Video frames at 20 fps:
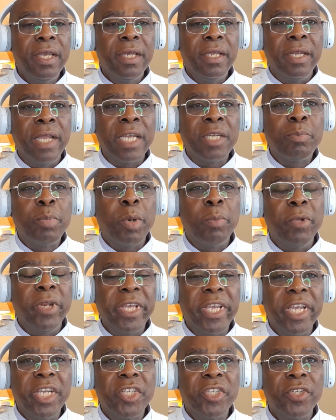That
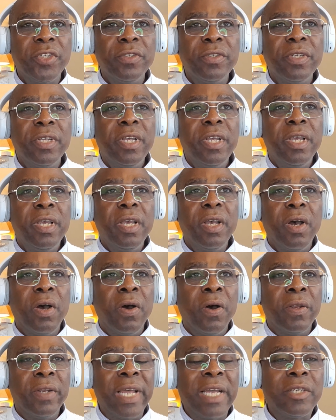publication
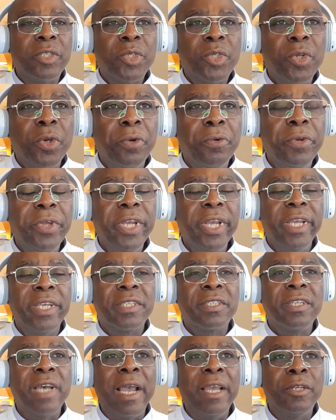or that story is
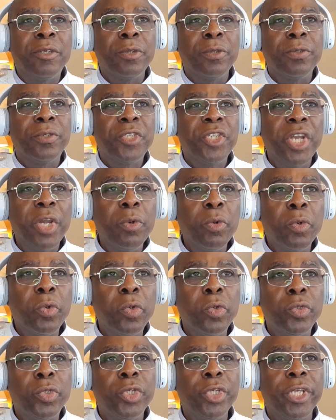titled Seun
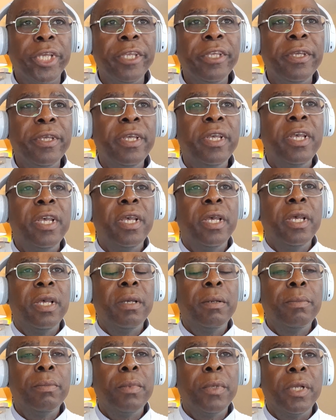Kuti
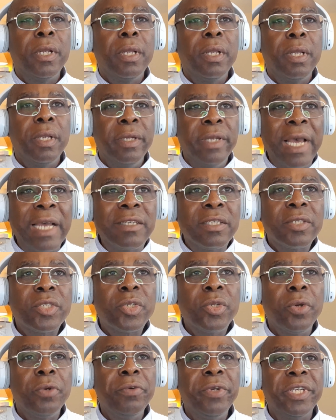that
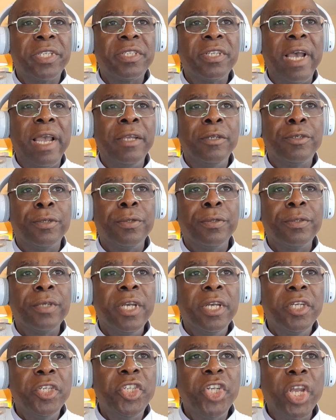story is titled
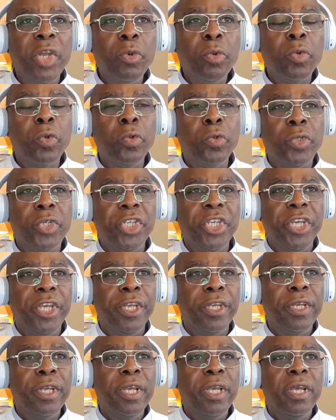Seun Kuti,
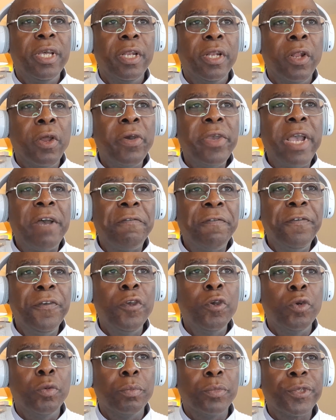Lawyer
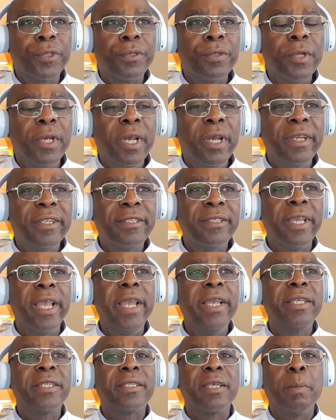Fumes,
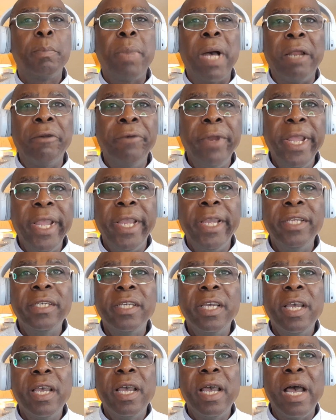Says Parade,
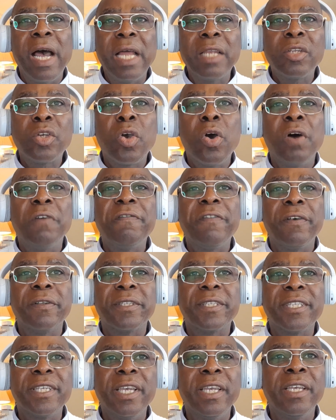Handcuff on
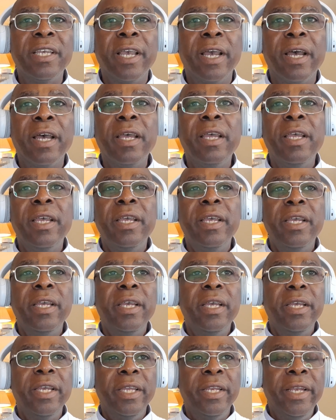Singer
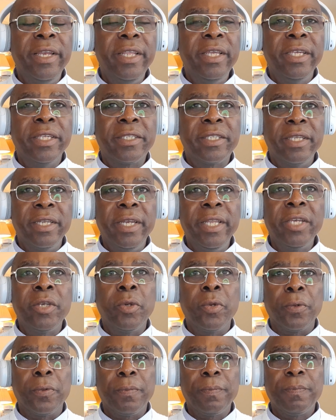is
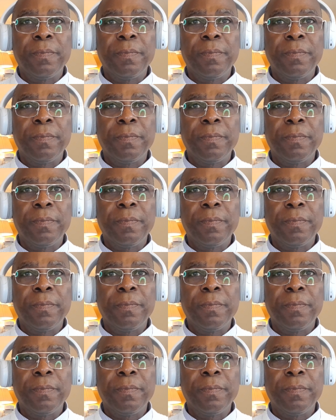Illegal.